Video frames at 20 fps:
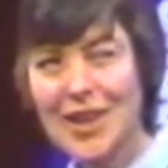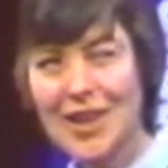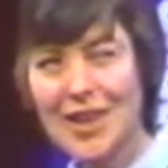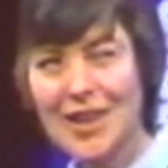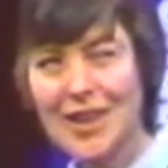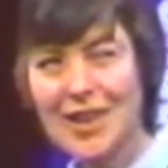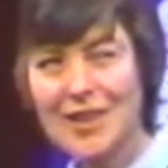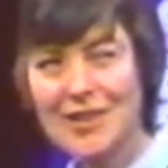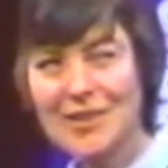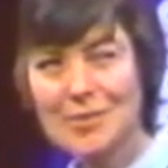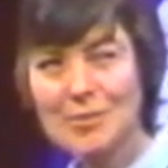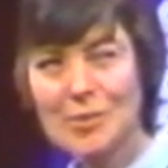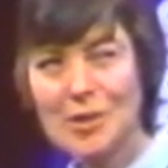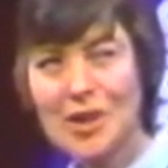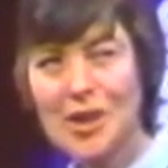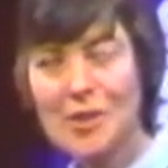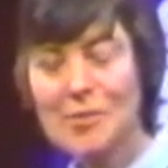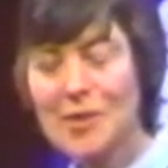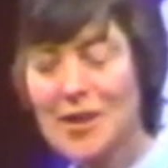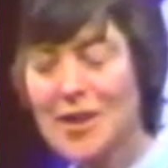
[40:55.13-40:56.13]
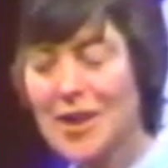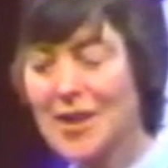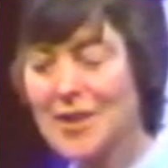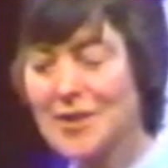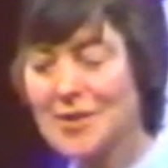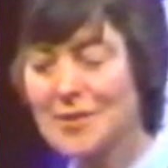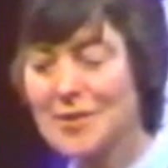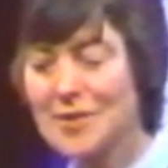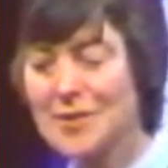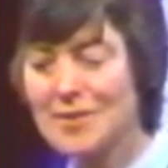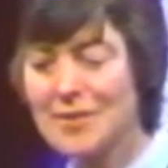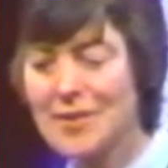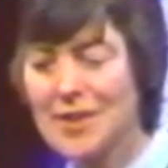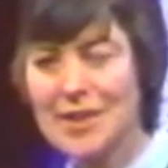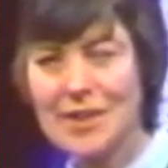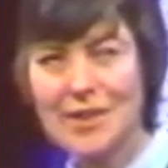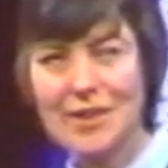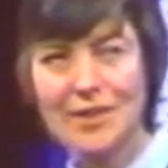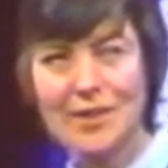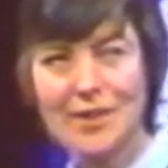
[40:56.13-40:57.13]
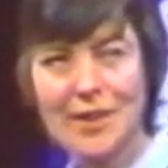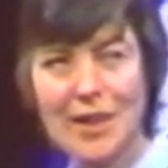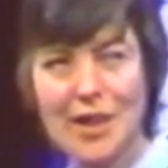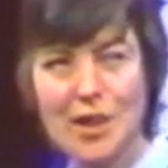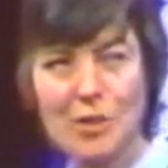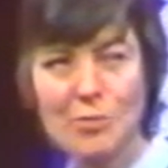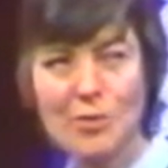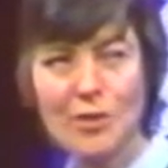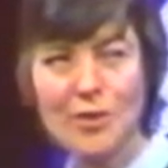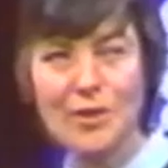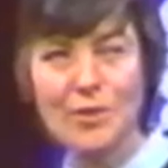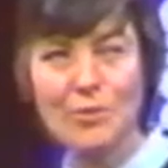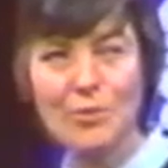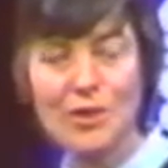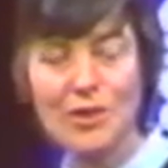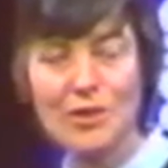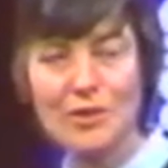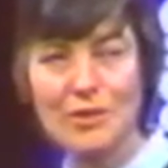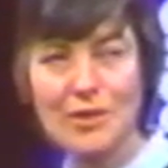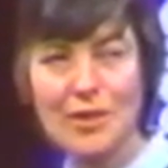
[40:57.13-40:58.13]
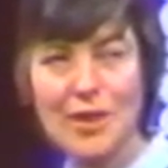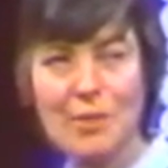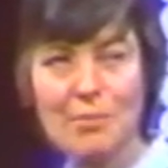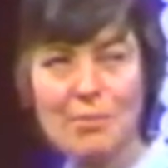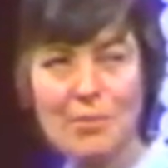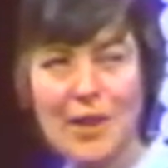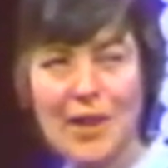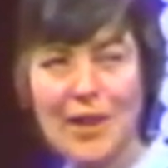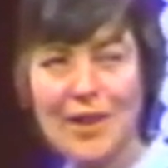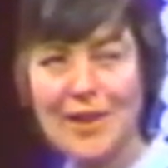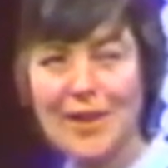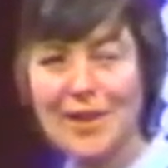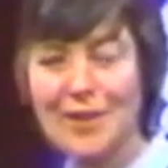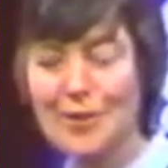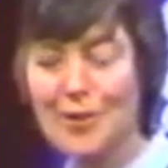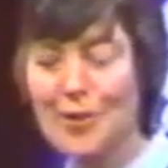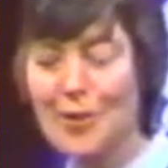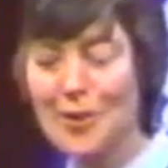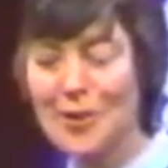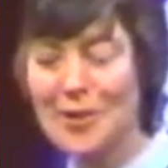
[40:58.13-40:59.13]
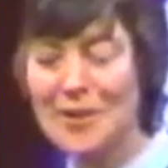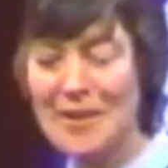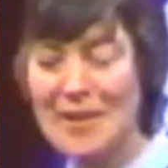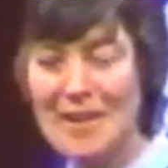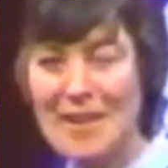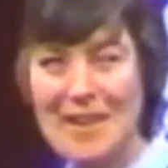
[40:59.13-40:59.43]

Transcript: It has become a kind of convenient label in which to dump any and all